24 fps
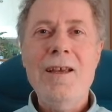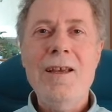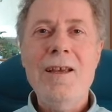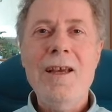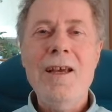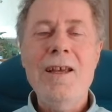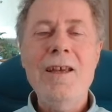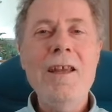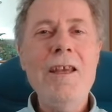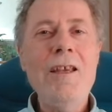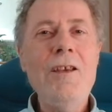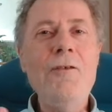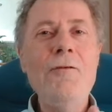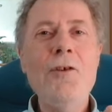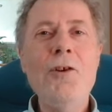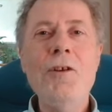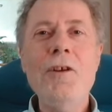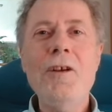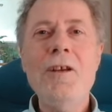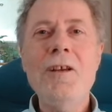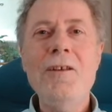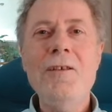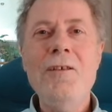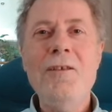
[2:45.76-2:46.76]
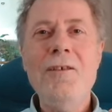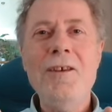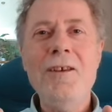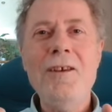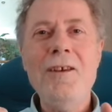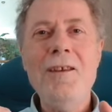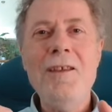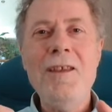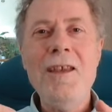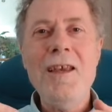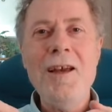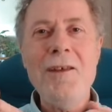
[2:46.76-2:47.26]
And then you've got to
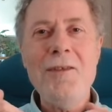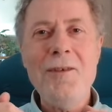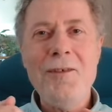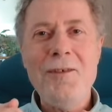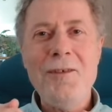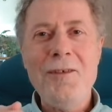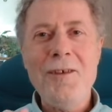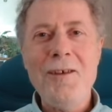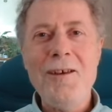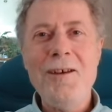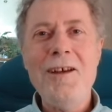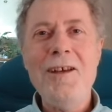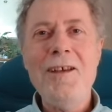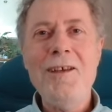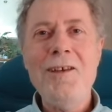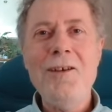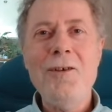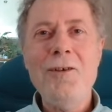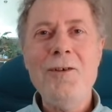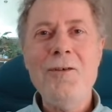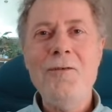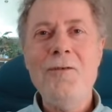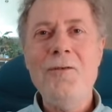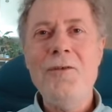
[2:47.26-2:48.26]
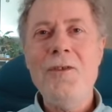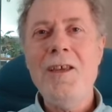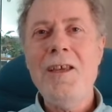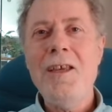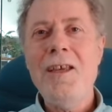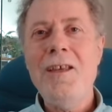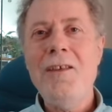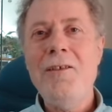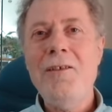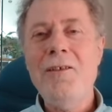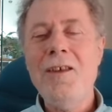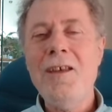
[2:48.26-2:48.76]
consider the other side of
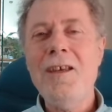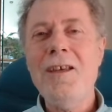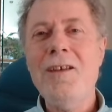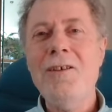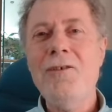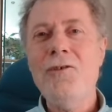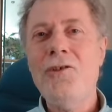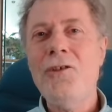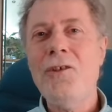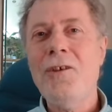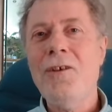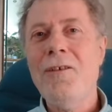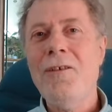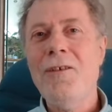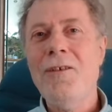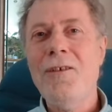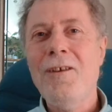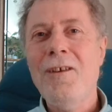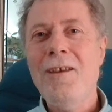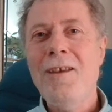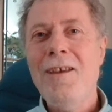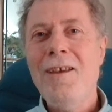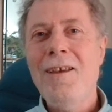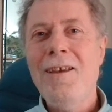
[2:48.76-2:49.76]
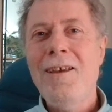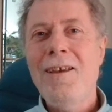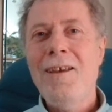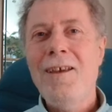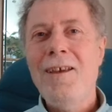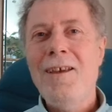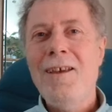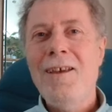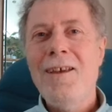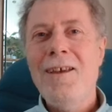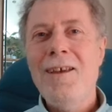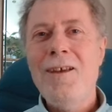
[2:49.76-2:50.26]
the signatures.
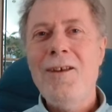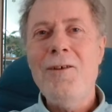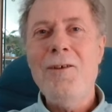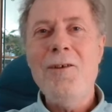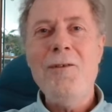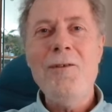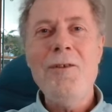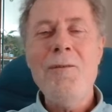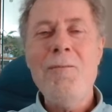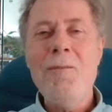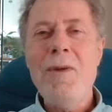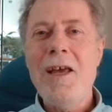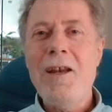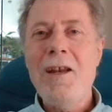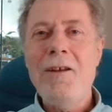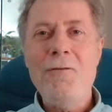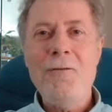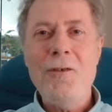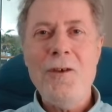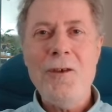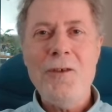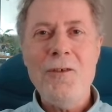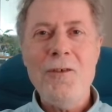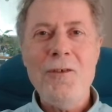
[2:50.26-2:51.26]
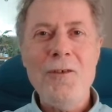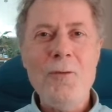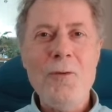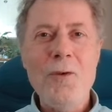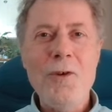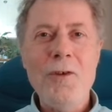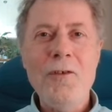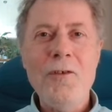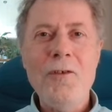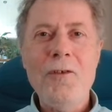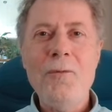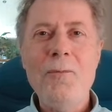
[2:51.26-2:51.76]
You know, the manifestor
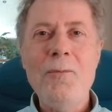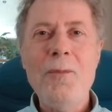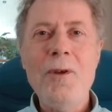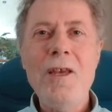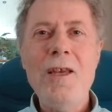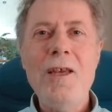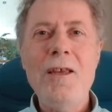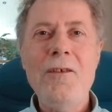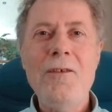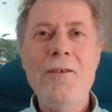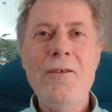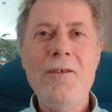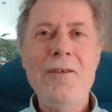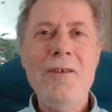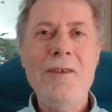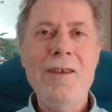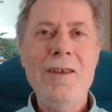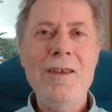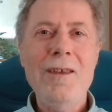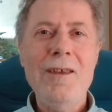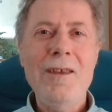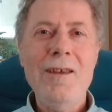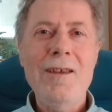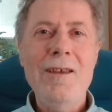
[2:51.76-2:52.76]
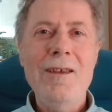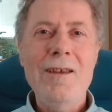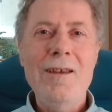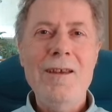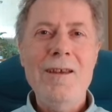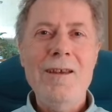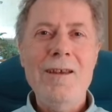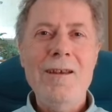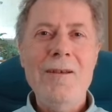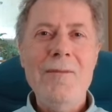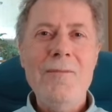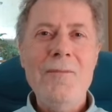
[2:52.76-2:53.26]
wants peace.
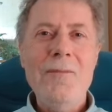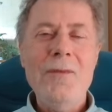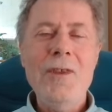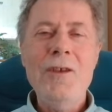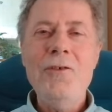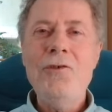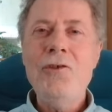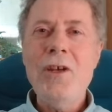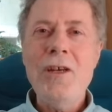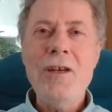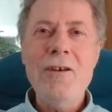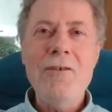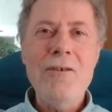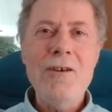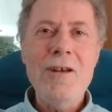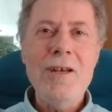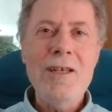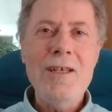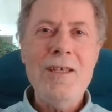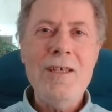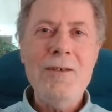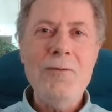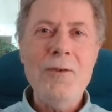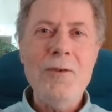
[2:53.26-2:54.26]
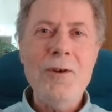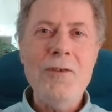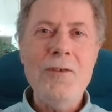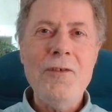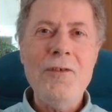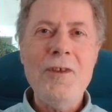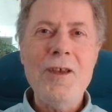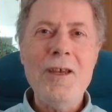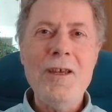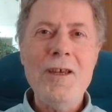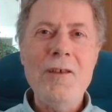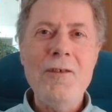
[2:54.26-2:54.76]
The generator
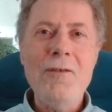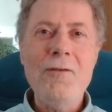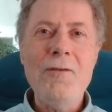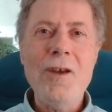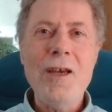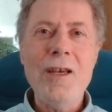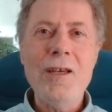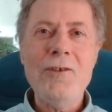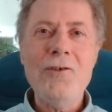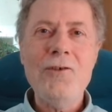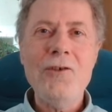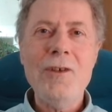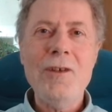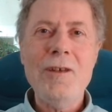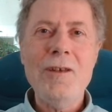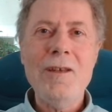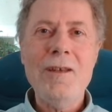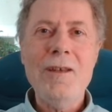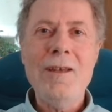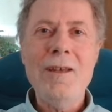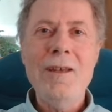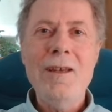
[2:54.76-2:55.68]
wants satisfaction.